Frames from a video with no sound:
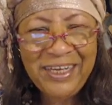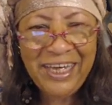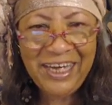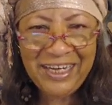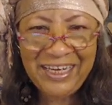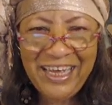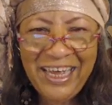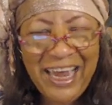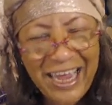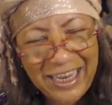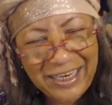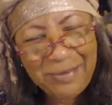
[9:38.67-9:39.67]

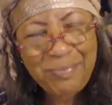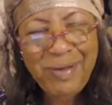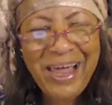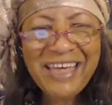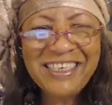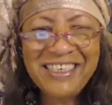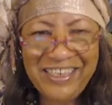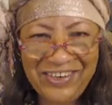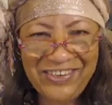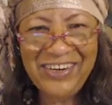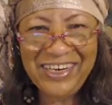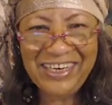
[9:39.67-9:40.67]
and pass it
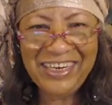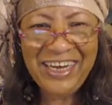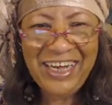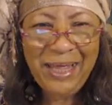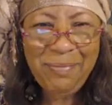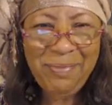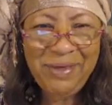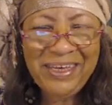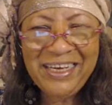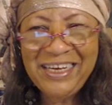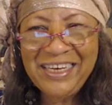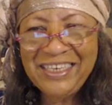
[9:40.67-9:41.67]
on,
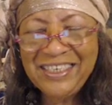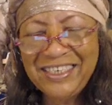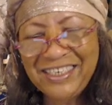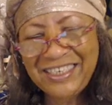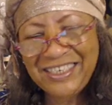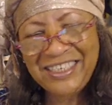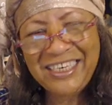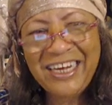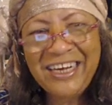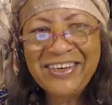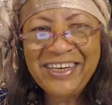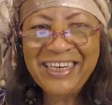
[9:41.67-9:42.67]
because
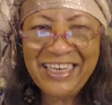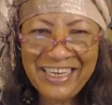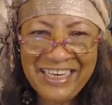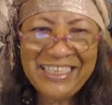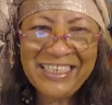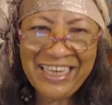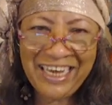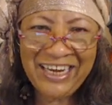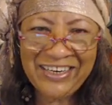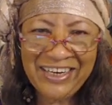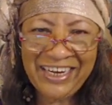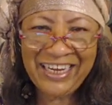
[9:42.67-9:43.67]
sharing is
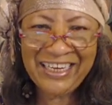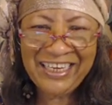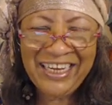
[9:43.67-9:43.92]
caring.